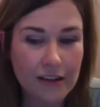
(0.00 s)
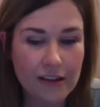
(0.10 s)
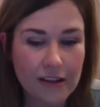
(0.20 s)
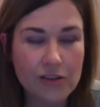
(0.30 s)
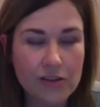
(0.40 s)

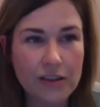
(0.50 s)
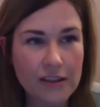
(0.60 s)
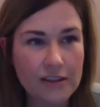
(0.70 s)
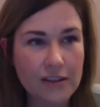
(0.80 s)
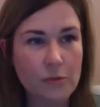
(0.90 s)
These are
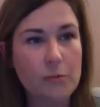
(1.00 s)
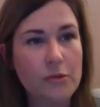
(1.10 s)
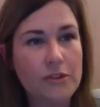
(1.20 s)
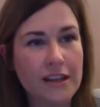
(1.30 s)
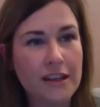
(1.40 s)
things that will
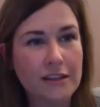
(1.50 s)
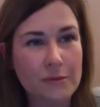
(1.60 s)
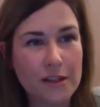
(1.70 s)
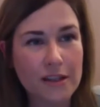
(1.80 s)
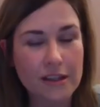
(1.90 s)
present
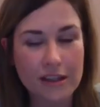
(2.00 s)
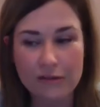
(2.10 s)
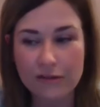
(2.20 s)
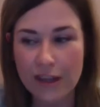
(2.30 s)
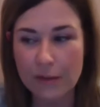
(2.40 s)
with
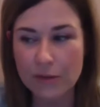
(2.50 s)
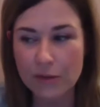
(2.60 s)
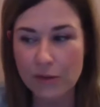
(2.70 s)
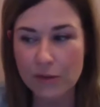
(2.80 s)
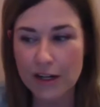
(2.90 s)

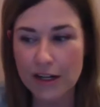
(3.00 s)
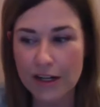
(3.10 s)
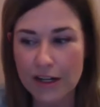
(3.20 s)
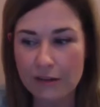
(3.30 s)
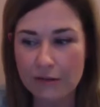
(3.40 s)

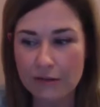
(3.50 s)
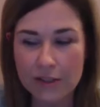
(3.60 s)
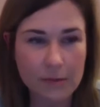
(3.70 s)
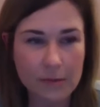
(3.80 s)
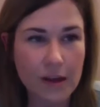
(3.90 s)
inflammatory
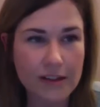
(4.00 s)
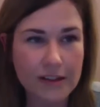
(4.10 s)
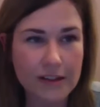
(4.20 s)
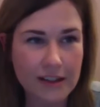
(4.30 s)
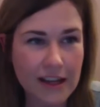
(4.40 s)
response
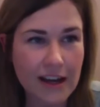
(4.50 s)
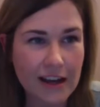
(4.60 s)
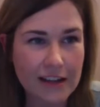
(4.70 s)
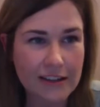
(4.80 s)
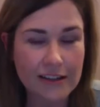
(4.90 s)
in the
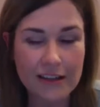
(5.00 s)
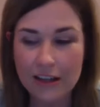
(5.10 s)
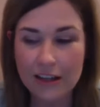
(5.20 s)
eyes.